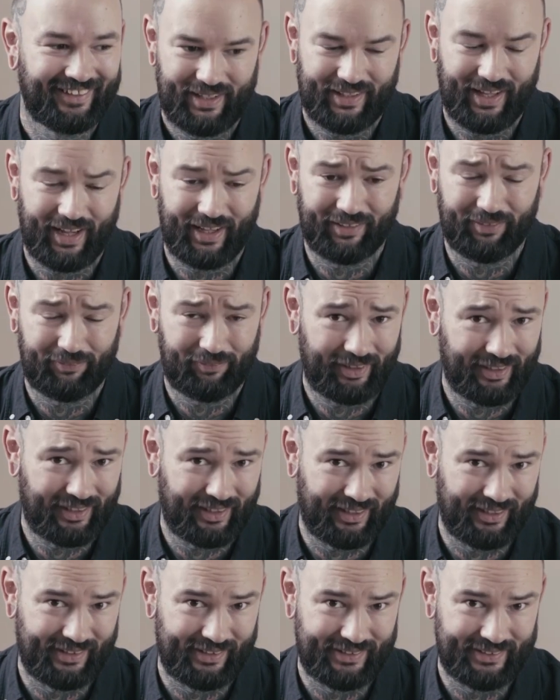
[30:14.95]
The other one
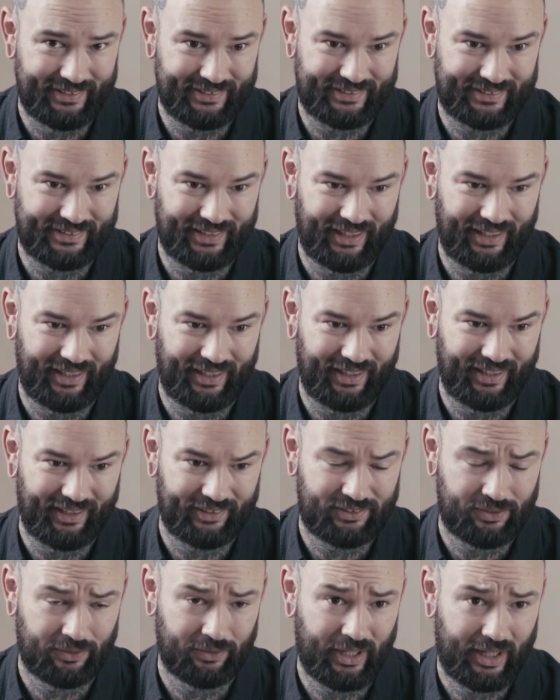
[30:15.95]
is
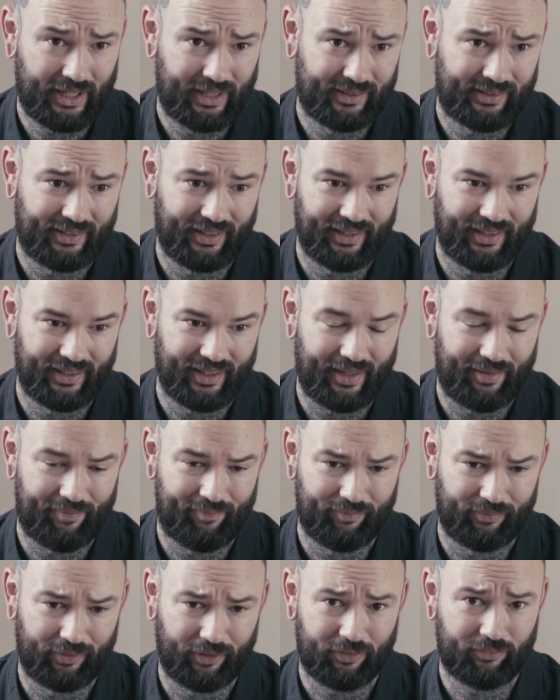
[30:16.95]
the tuna, the
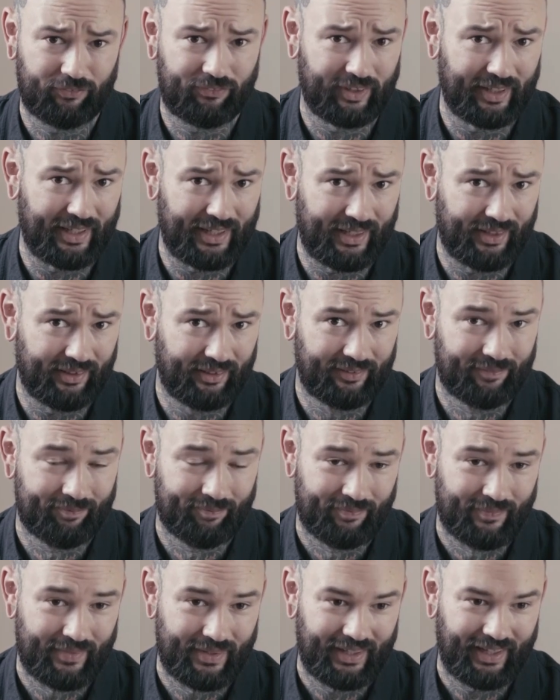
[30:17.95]
longfin eel.
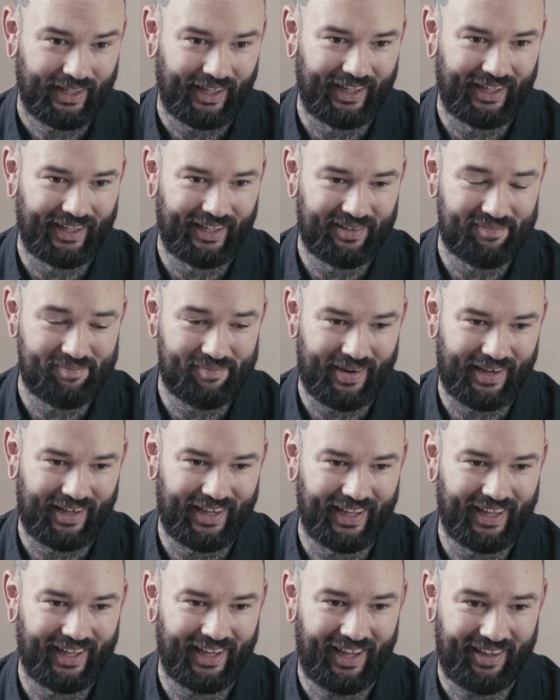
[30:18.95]

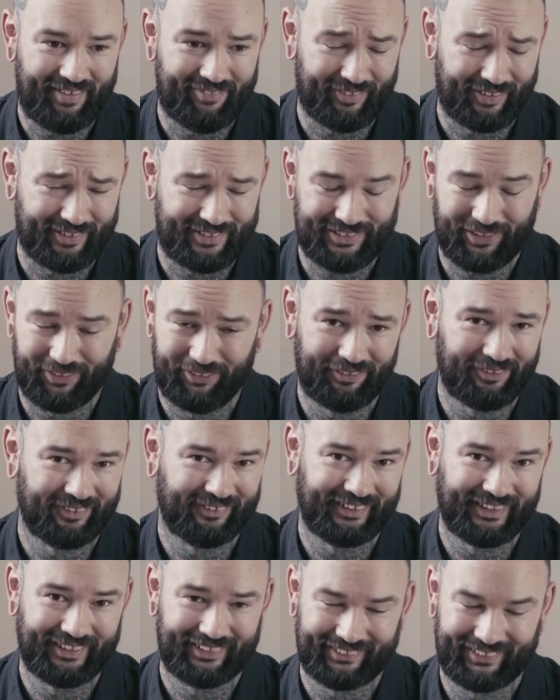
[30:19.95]
I have a
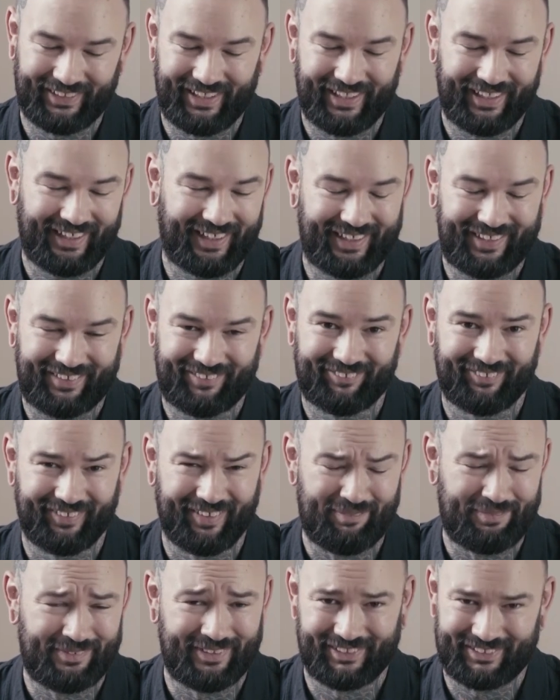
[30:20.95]
totally, like,
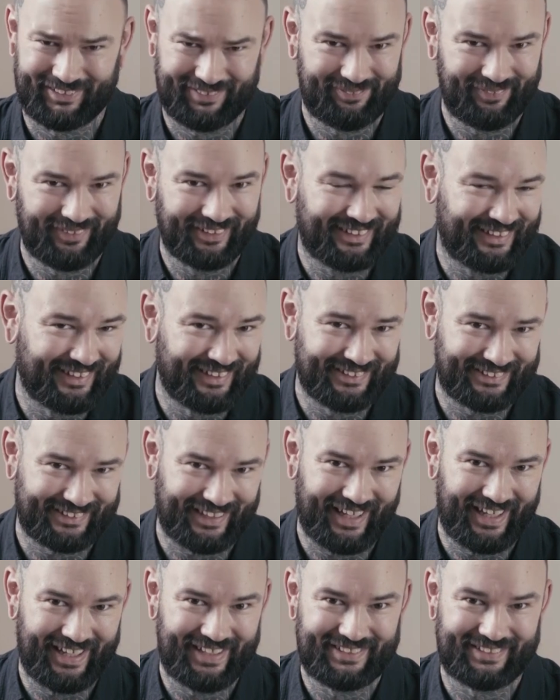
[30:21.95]
obsession with these
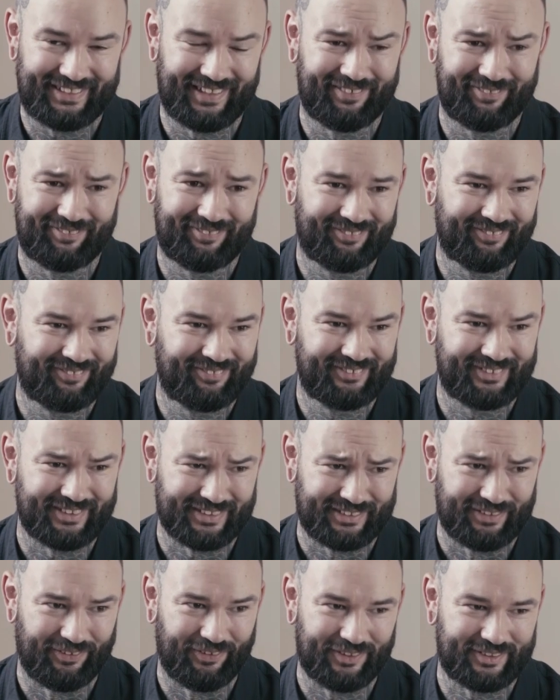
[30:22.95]
guys. They're
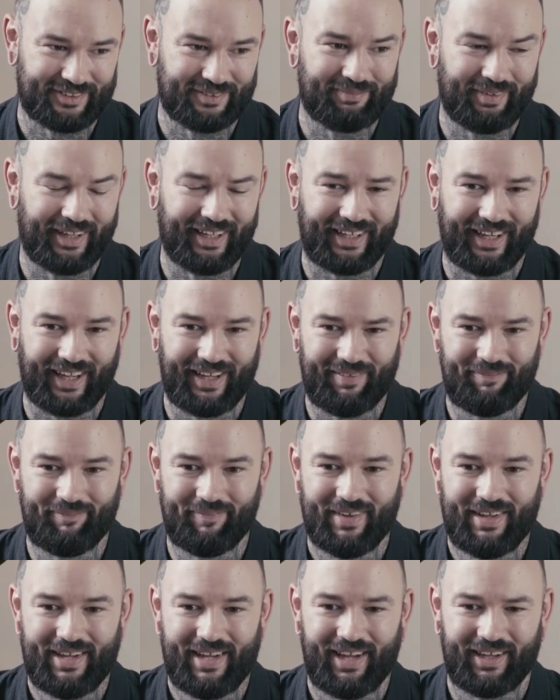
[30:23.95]
just awesome. Like,
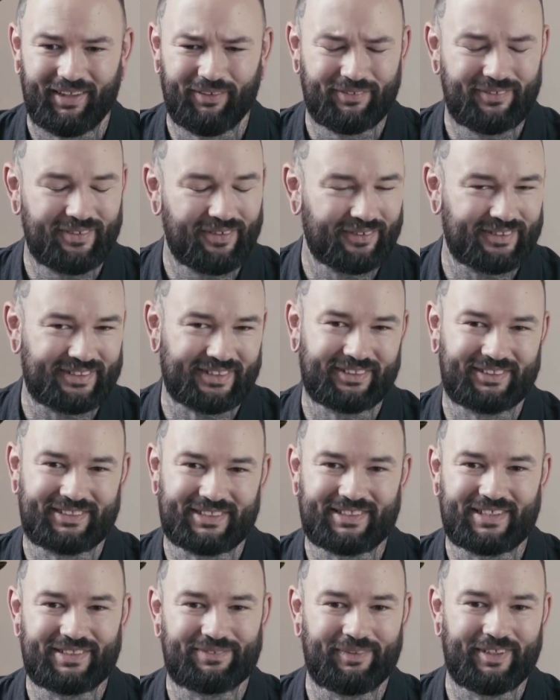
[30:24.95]
also
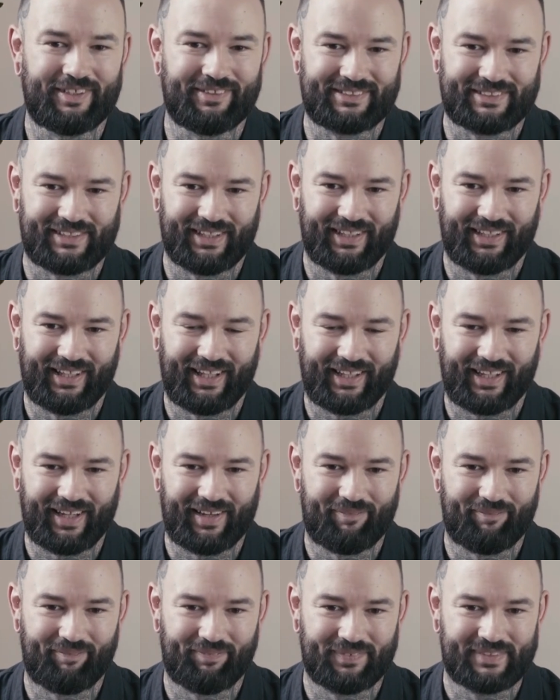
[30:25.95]
just because we used to like
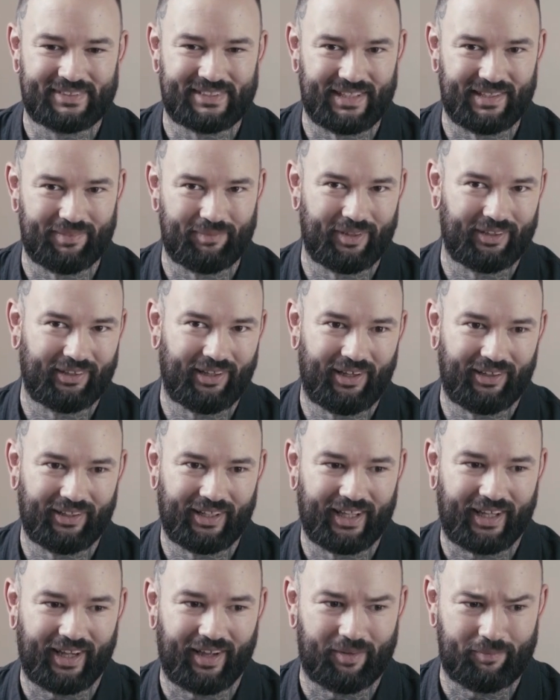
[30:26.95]
see them a lot,
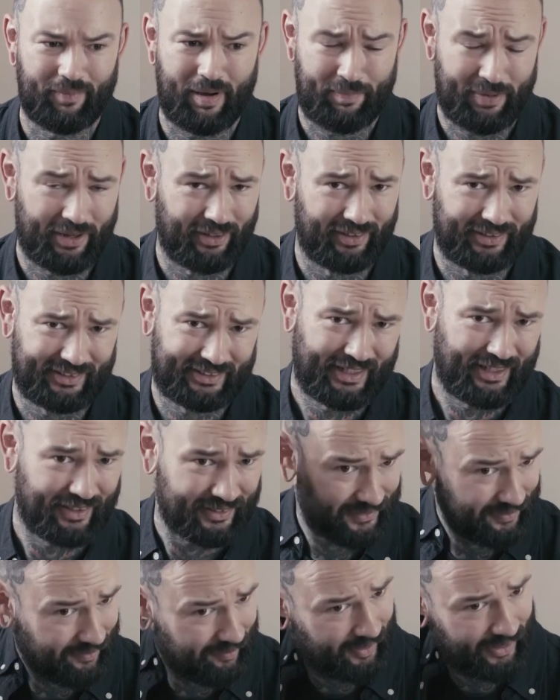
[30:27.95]
like out of my parents'
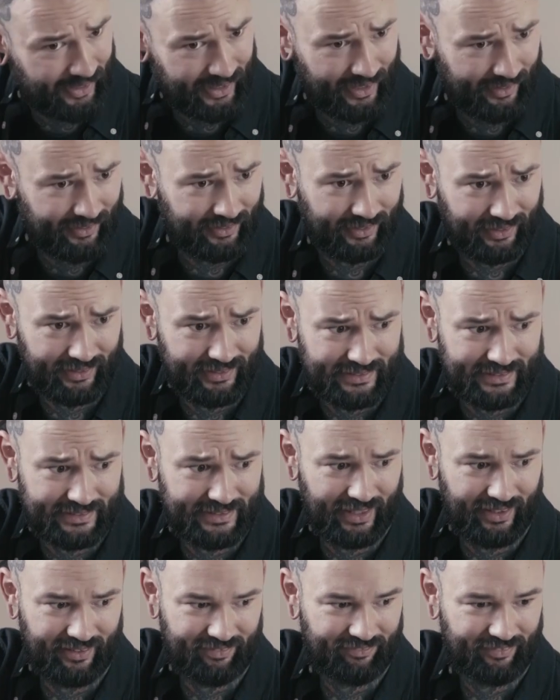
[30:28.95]
house when we were young and
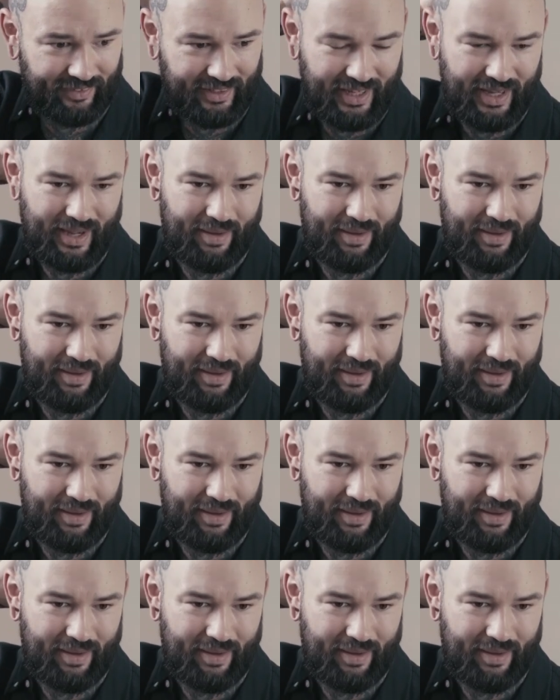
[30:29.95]
stuff.